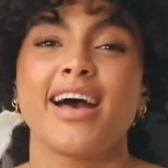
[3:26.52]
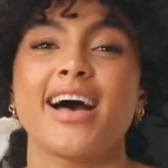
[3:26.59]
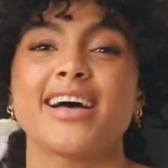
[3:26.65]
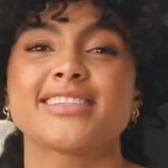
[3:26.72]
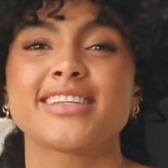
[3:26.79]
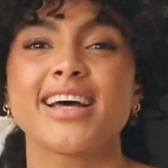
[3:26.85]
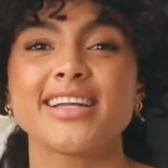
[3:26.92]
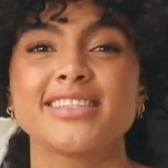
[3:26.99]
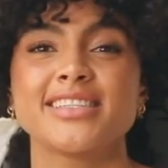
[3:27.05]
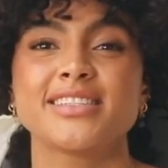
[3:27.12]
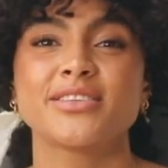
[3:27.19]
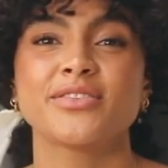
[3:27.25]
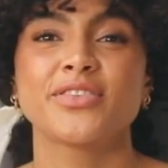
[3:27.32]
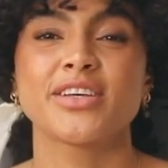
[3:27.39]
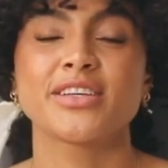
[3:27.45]
I started
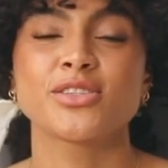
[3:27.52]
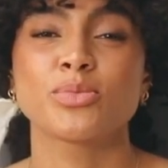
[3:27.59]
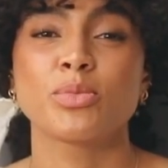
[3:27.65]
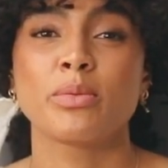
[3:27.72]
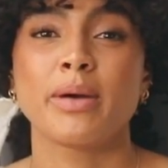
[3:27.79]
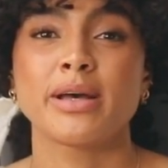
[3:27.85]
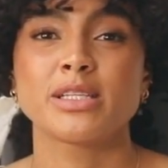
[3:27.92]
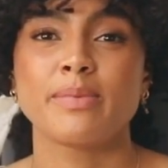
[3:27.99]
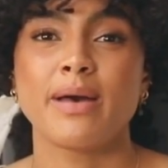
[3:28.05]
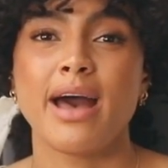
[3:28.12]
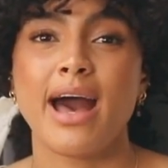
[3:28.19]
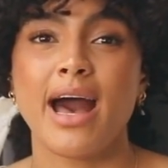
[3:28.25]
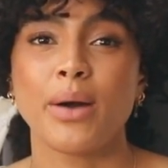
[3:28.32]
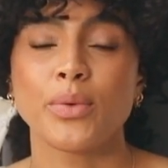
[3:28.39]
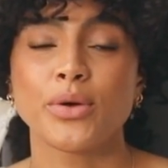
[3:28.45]
to fill some of my spare
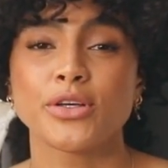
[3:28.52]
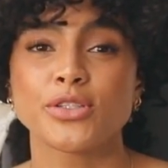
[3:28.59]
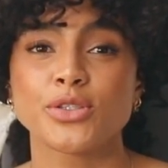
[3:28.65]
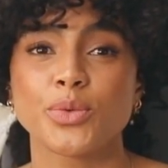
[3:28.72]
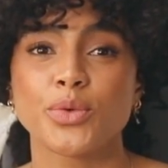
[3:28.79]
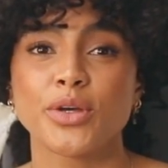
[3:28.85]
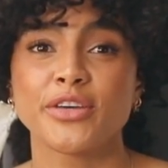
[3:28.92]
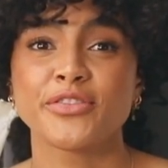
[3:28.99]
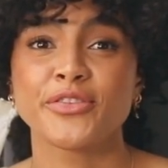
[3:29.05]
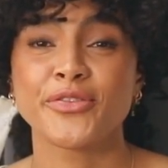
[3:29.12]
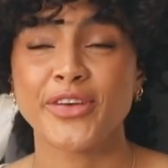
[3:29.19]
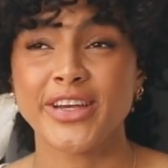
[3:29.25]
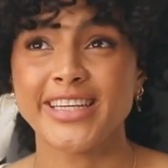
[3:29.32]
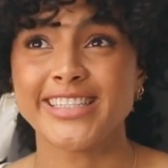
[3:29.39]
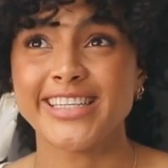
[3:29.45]
hours with
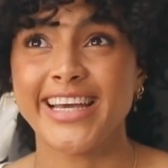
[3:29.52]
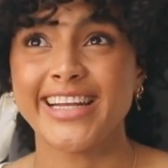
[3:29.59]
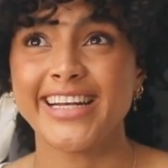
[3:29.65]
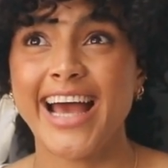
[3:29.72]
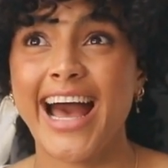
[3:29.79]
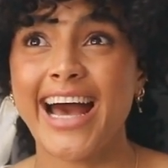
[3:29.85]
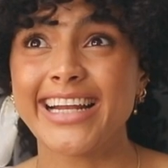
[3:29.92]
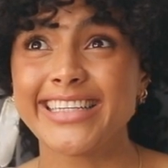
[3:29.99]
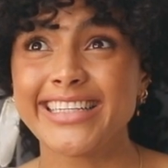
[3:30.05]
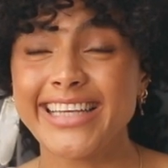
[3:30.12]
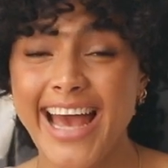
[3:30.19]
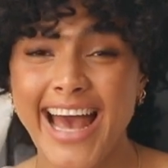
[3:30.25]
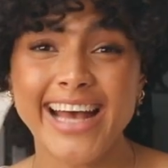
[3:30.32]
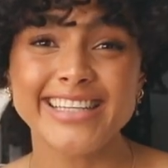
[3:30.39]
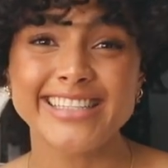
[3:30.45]
reading, and
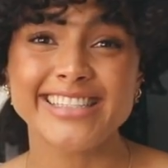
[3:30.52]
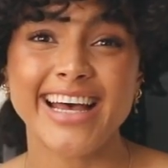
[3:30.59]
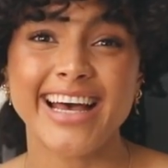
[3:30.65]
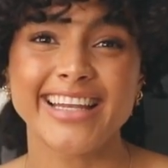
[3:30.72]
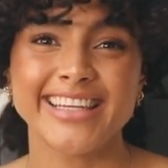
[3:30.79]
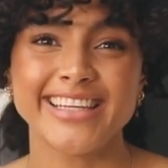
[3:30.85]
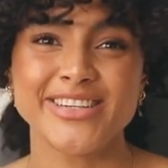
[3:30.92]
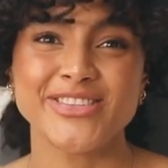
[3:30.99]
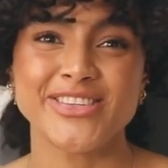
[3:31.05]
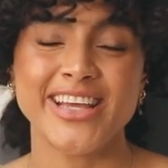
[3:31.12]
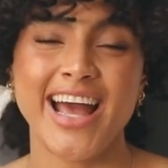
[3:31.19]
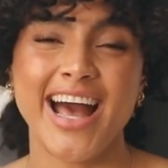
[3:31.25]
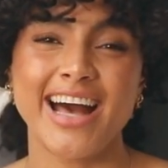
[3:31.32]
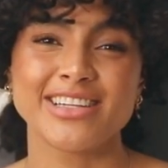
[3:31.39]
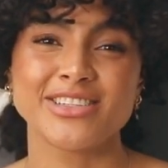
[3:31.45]
yes, I literally
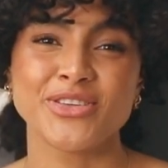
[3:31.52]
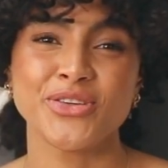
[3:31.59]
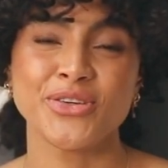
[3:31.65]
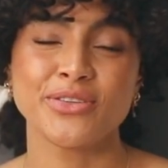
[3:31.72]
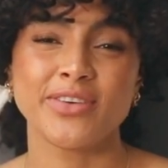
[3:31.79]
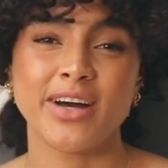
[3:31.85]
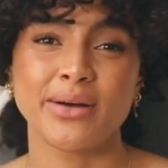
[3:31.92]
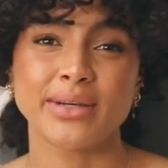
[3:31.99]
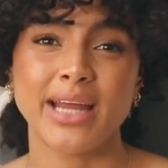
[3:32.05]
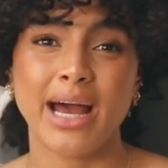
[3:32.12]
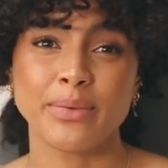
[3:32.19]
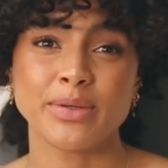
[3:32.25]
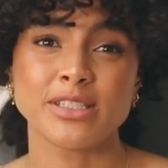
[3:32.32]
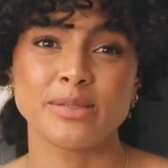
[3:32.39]
had newfound hours